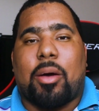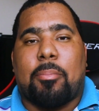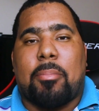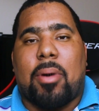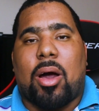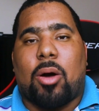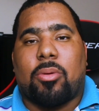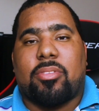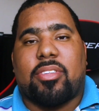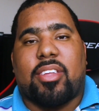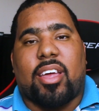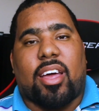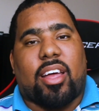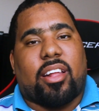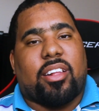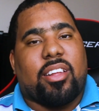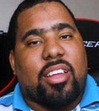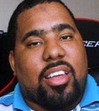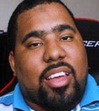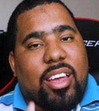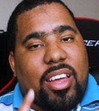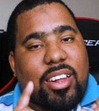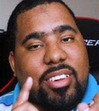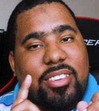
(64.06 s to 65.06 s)
about that.
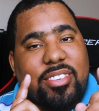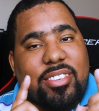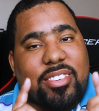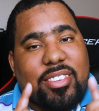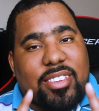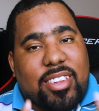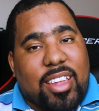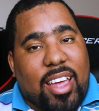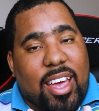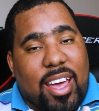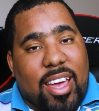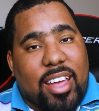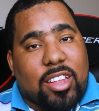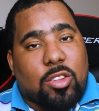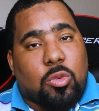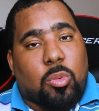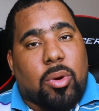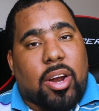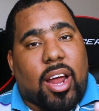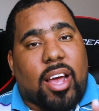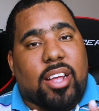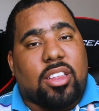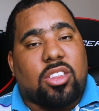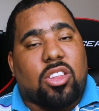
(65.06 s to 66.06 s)
Instead,
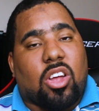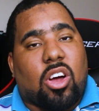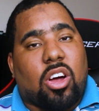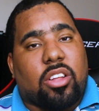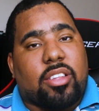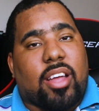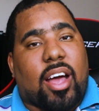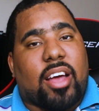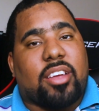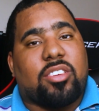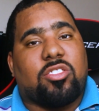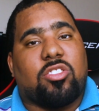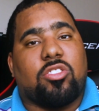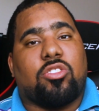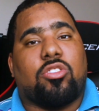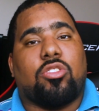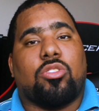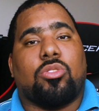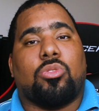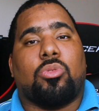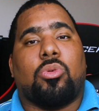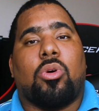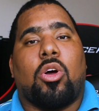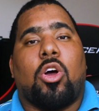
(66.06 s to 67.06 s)
what I thought I should
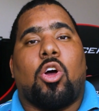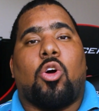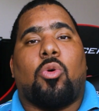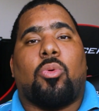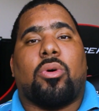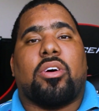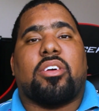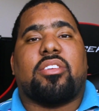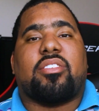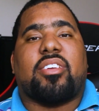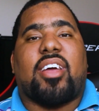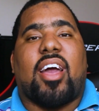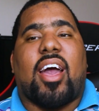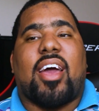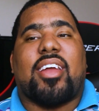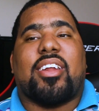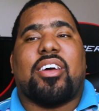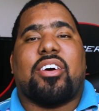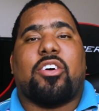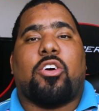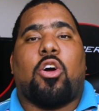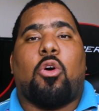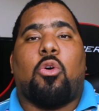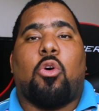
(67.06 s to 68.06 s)
do was kind
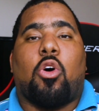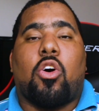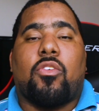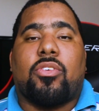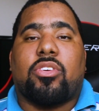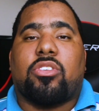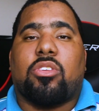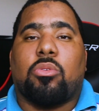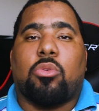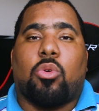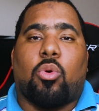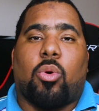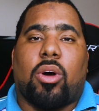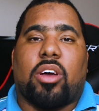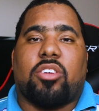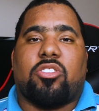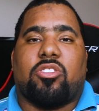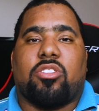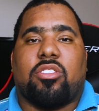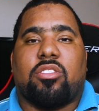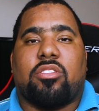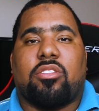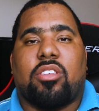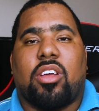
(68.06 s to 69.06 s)
of go over some
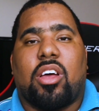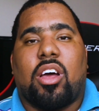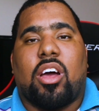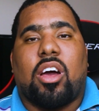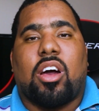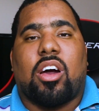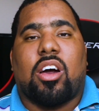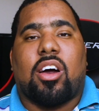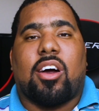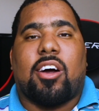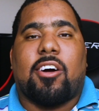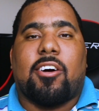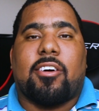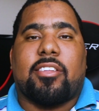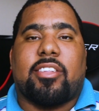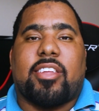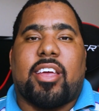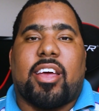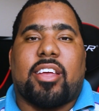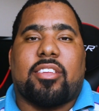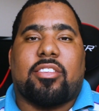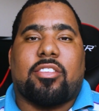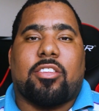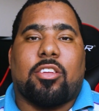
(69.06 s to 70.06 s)
questions
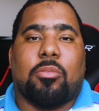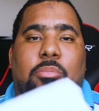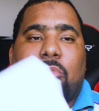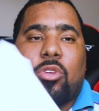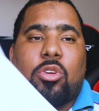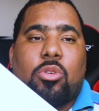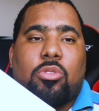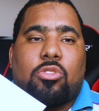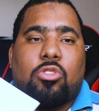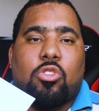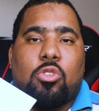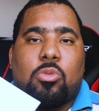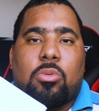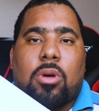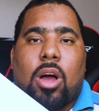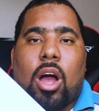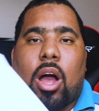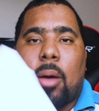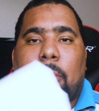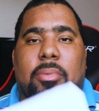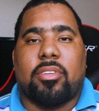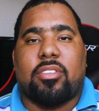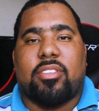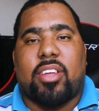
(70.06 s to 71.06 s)
that some YouTube
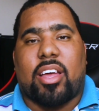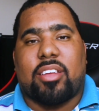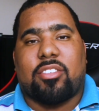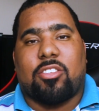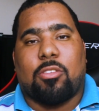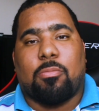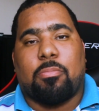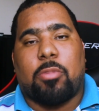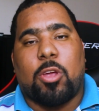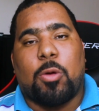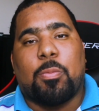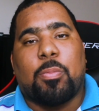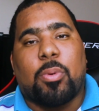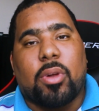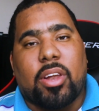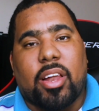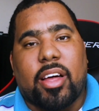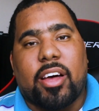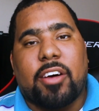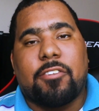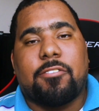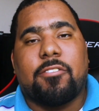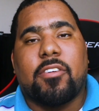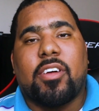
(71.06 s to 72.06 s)
comments that some people
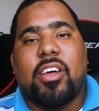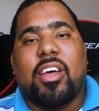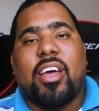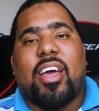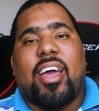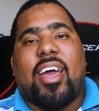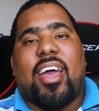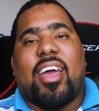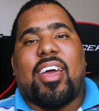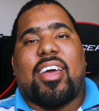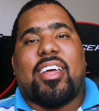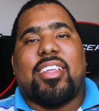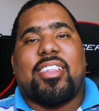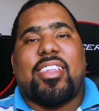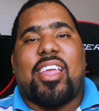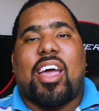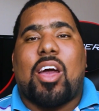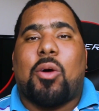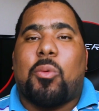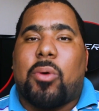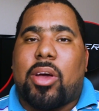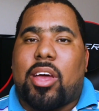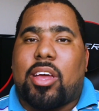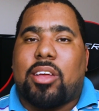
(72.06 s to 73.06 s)
left. And
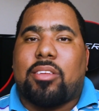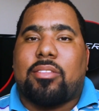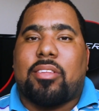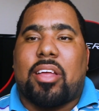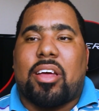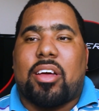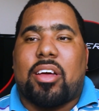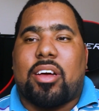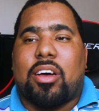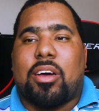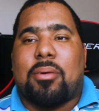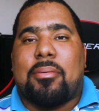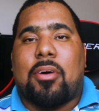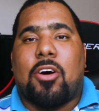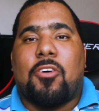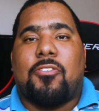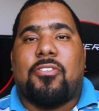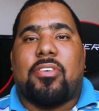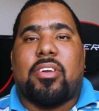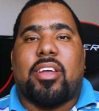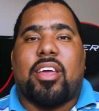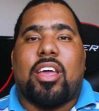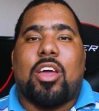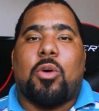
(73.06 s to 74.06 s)
that way,
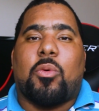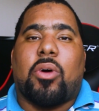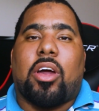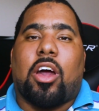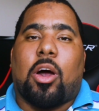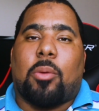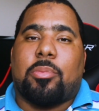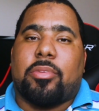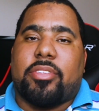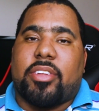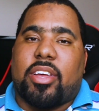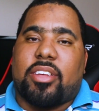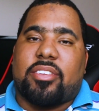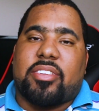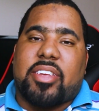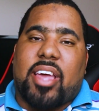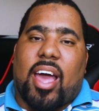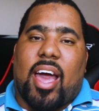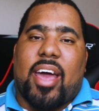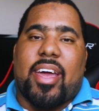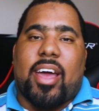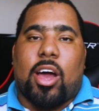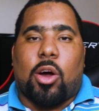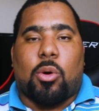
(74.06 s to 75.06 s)
hopefully it will help the next
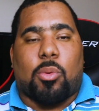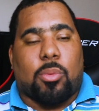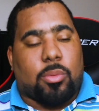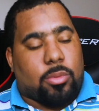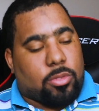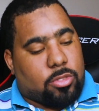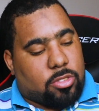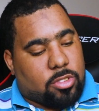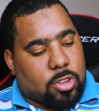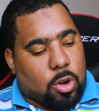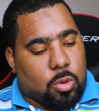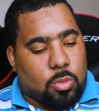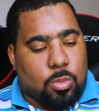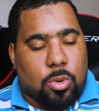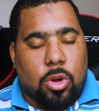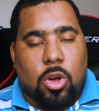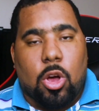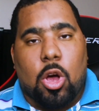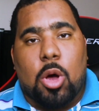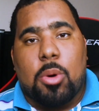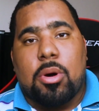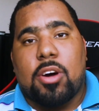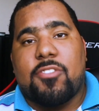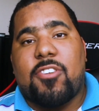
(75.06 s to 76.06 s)
guy out. So
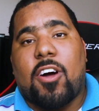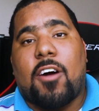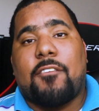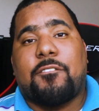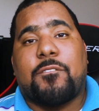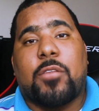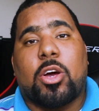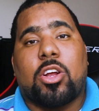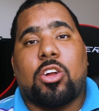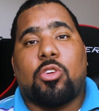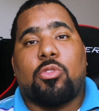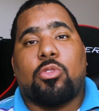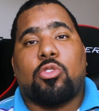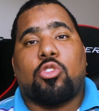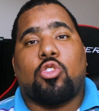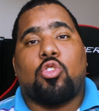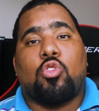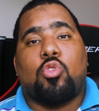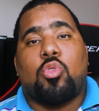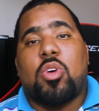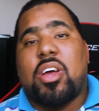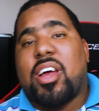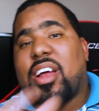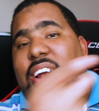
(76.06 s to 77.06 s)
without further
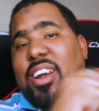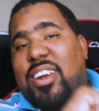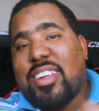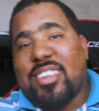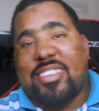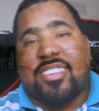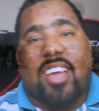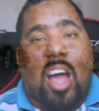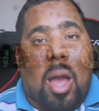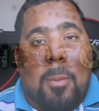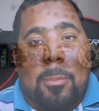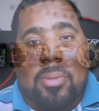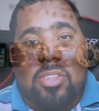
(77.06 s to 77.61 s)
ado, let's hop